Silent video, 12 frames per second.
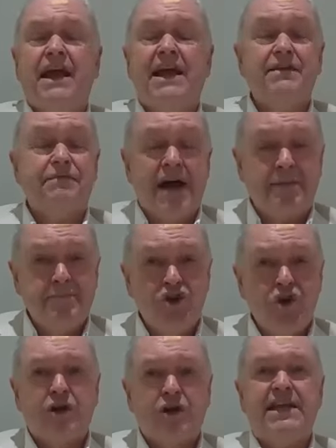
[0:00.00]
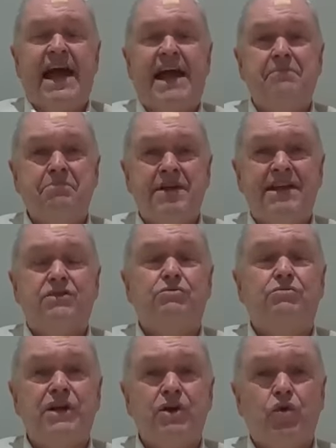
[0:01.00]
and if I'm not happy, the
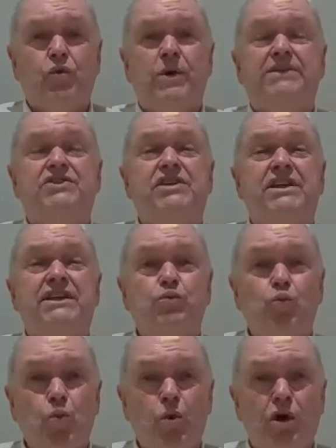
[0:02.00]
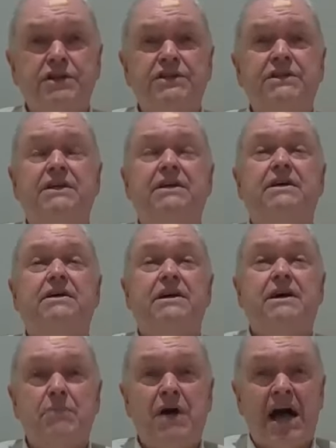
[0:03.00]
real question is, what
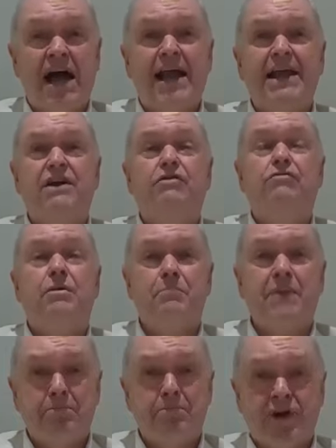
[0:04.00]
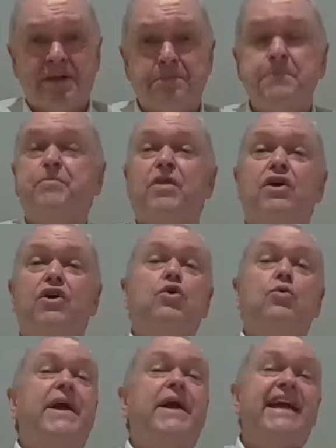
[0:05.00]
am I remembering?
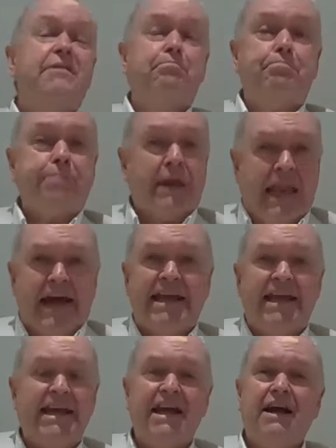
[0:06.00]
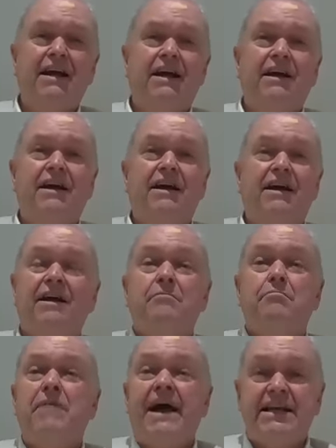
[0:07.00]
We keep plugging
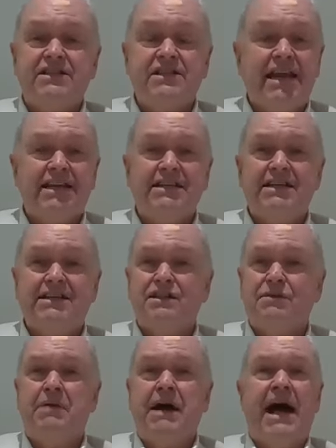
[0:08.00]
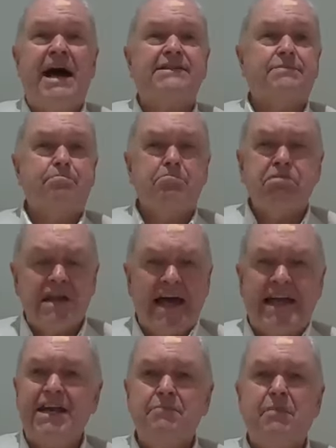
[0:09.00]
my intellect into the past,
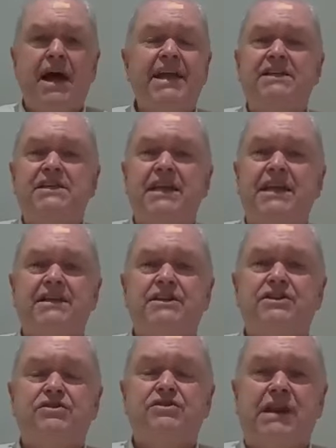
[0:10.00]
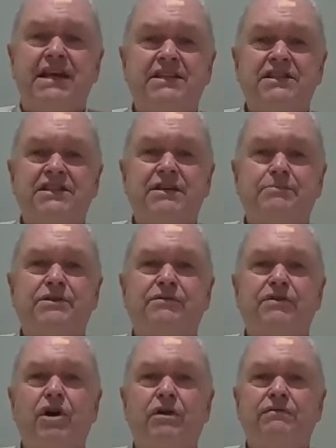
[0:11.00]
plugging my intellect into relationships
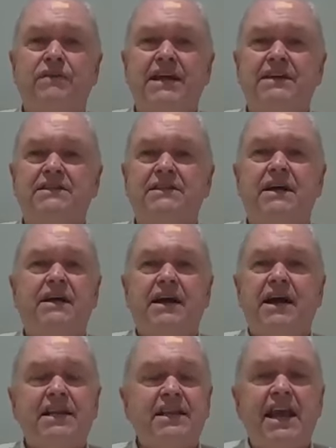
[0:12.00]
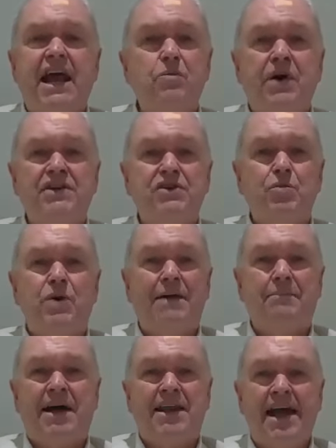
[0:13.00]
of conflict, and then I wonder why
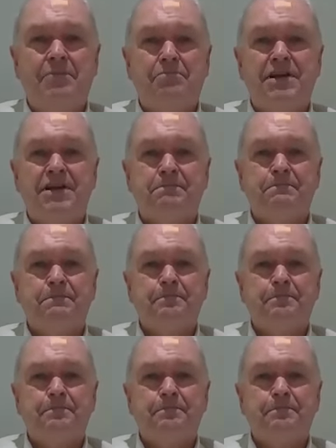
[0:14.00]
I'm unhappy.